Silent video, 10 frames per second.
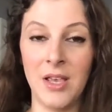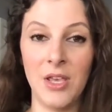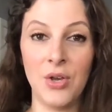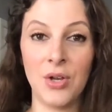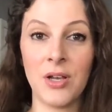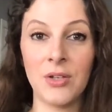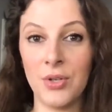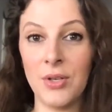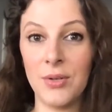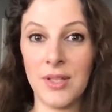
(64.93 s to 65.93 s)
You can also
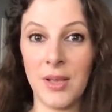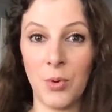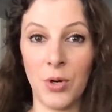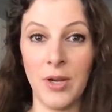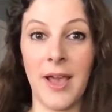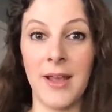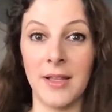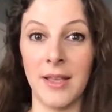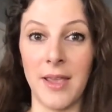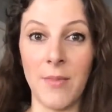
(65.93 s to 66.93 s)
use them
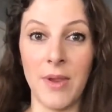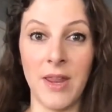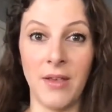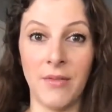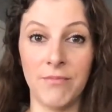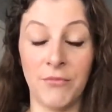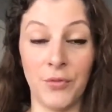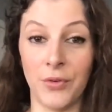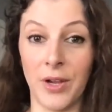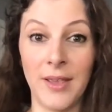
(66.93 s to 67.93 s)
organically, meaning for
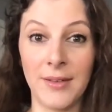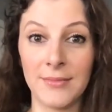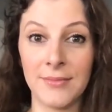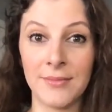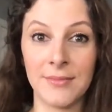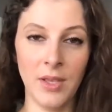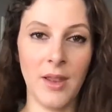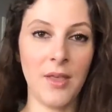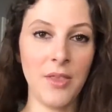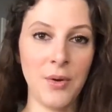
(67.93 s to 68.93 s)
free.
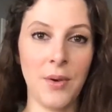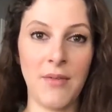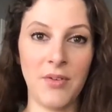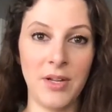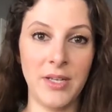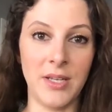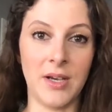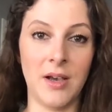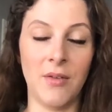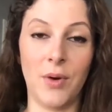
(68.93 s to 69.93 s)
Now that you have an
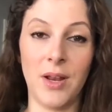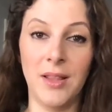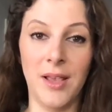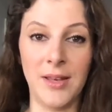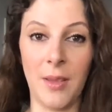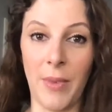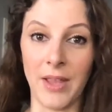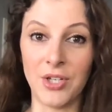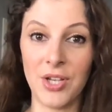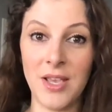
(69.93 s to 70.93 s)
idea of what a landing
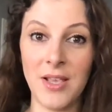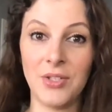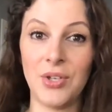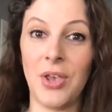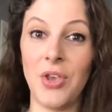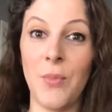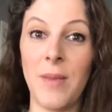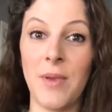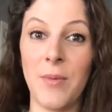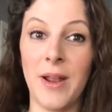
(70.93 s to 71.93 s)
page is, you
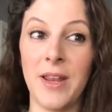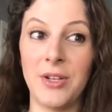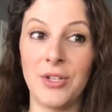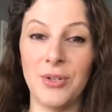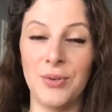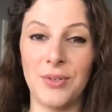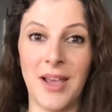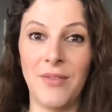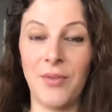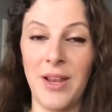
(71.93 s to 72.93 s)
might be ready to
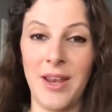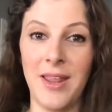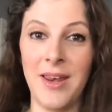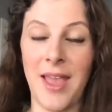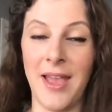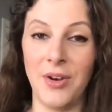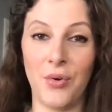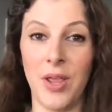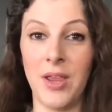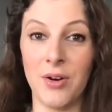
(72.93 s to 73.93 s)
dive right in and
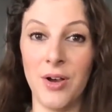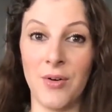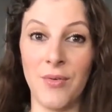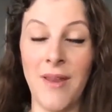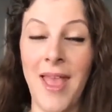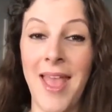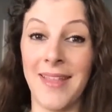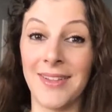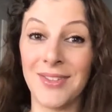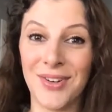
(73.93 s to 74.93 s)
create your own, and
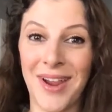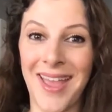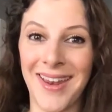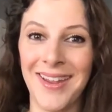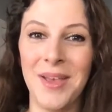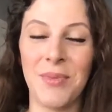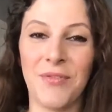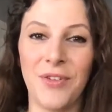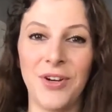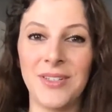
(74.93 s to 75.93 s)
that's great.
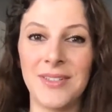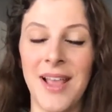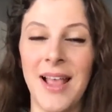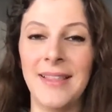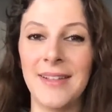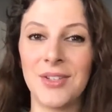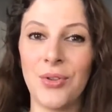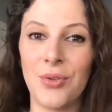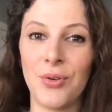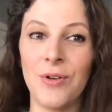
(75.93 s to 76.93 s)
But first, let's
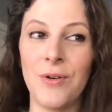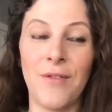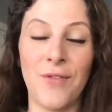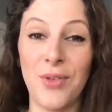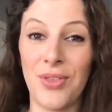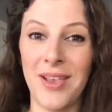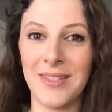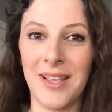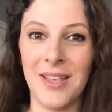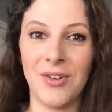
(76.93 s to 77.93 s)
go through a few things
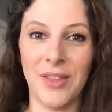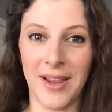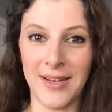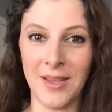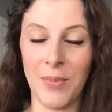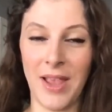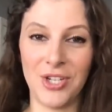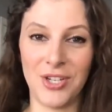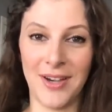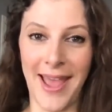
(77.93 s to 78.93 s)
that your landing page
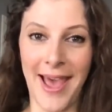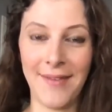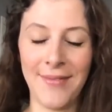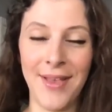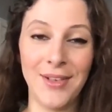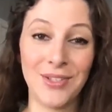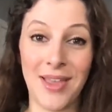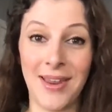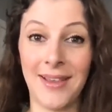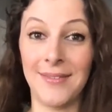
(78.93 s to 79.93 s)
should have so
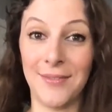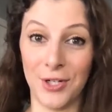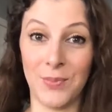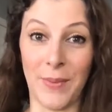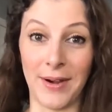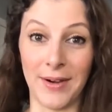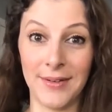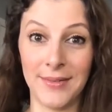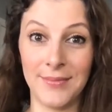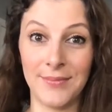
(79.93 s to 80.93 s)
that it converts better.
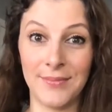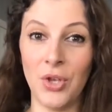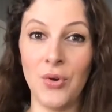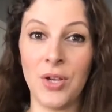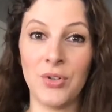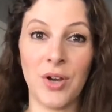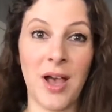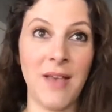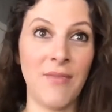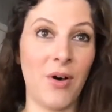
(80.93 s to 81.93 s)
You can
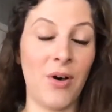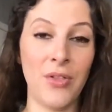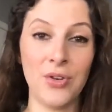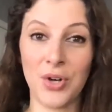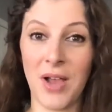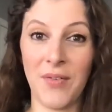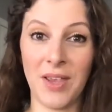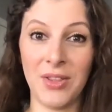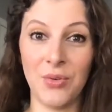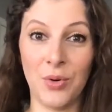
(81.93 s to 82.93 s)
drive all the traffic
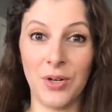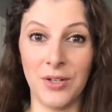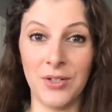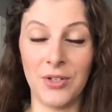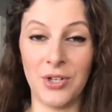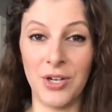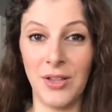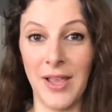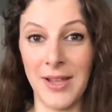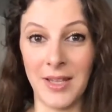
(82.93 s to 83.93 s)
in the world to your
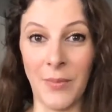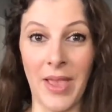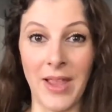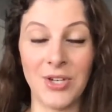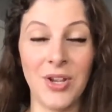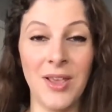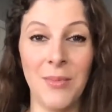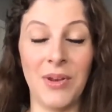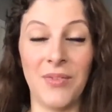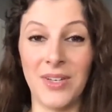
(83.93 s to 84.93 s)
landing page,
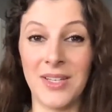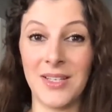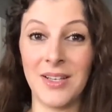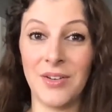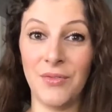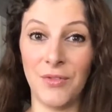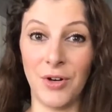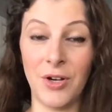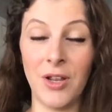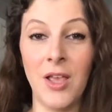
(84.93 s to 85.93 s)
but if it doesn't
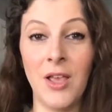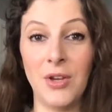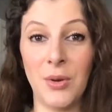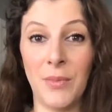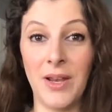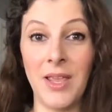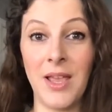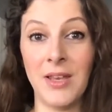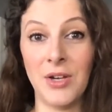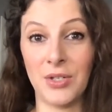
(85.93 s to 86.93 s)
convert, your money
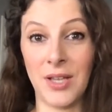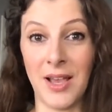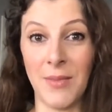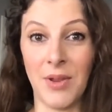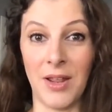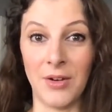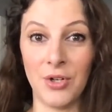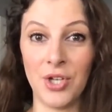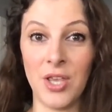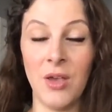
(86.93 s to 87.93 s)
and your time and
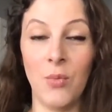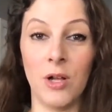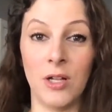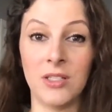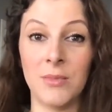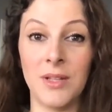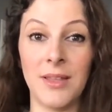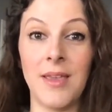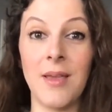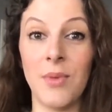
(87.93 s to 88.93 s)
energy will
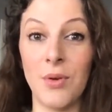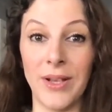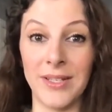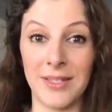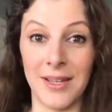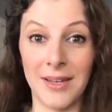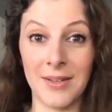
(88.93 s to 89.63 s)
ultimately be wasted.